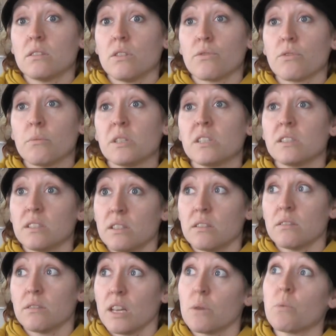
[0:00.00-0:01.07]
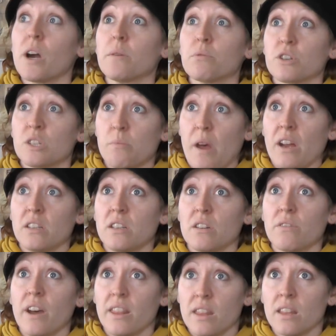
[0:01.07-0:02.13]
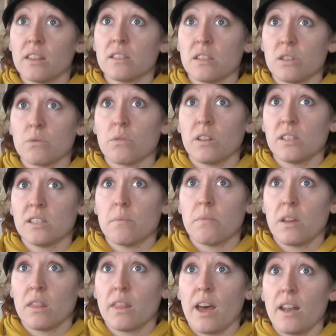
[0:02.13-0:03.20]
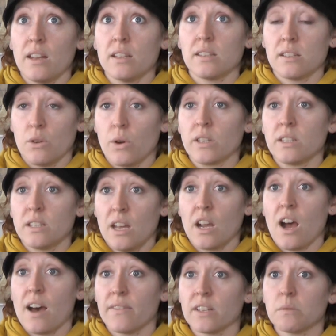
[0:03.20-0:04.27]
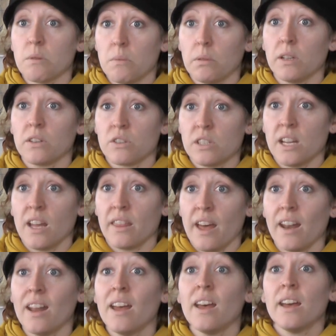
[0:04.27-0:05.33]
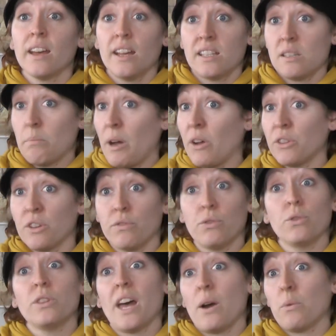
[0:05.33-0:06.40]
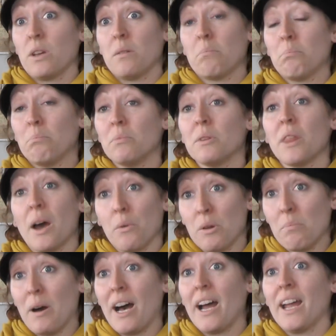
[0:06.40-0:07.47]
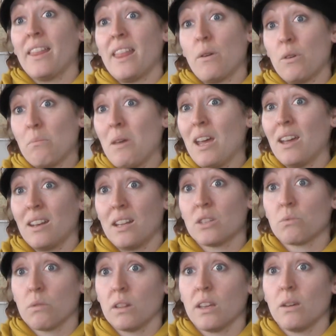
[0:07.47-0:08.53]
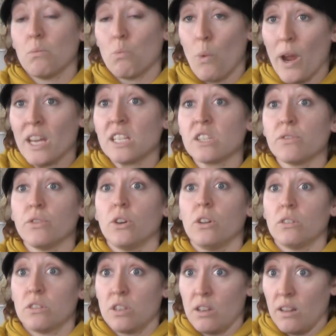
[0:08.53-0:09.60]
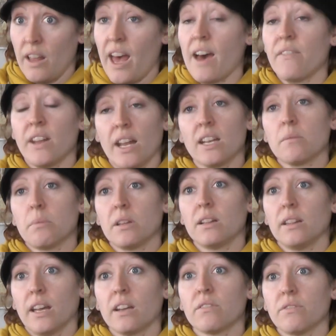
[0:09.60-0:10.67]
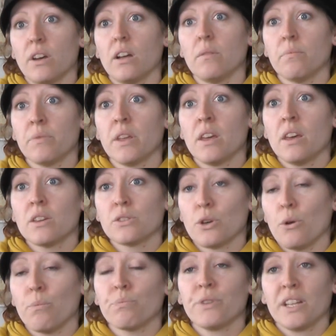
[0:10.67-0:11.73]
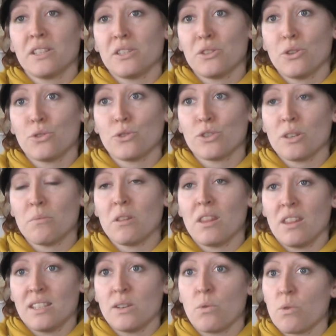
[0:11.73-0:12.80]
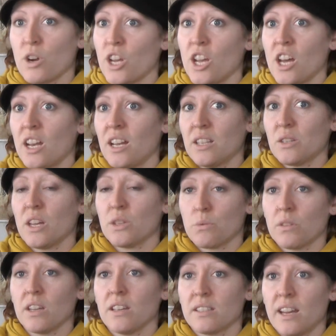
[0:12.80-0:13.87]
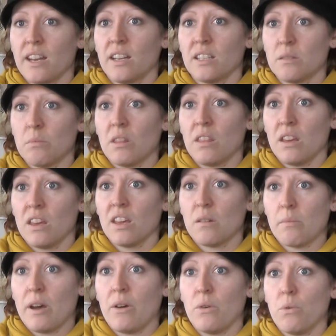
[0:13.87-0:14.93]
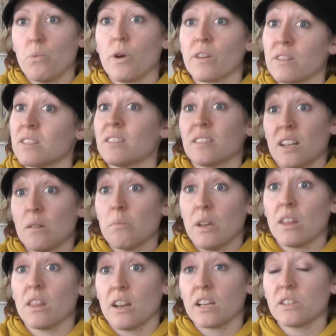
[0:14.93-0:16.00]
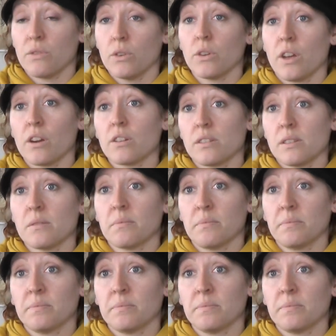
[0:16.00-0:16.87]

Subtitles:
from a statewide perspective, I think this is really something that is going to take off as people understand that it's about the food that we buy and that we make, and it's really wasteful to have it end up in the landfill. So those are some of the things that we're working on. It's really exciting to be thinking about where this is going to be in the next few years.